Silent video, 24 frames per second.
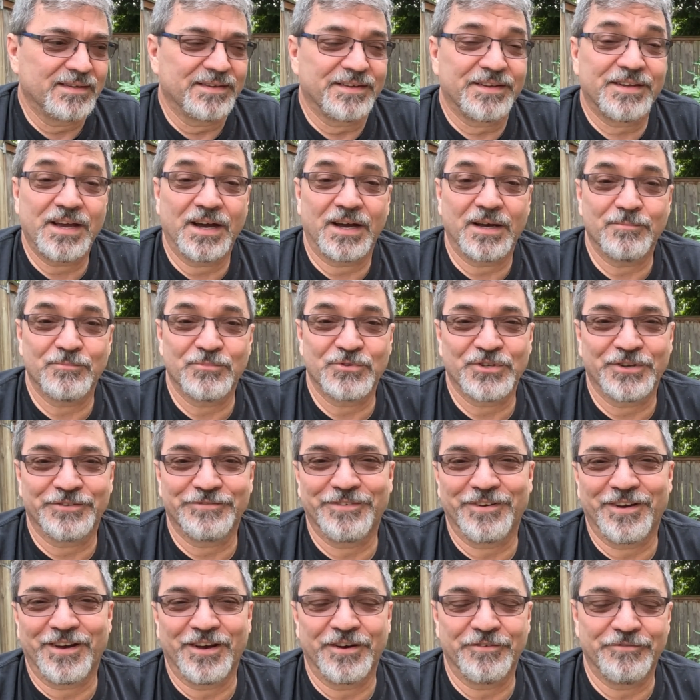comes
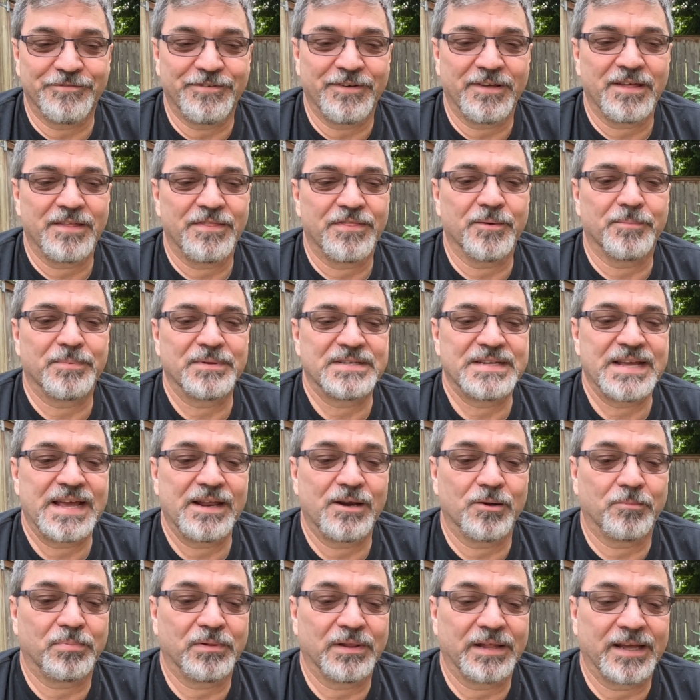of the
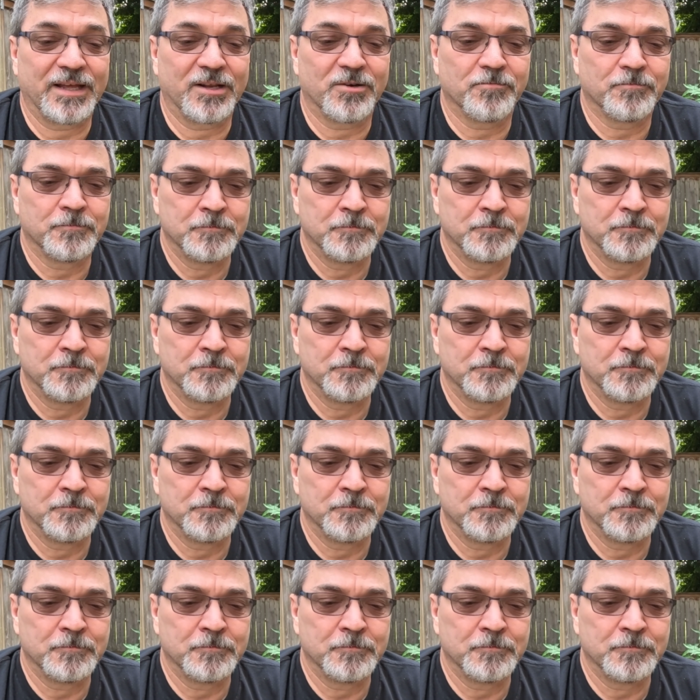potato plant.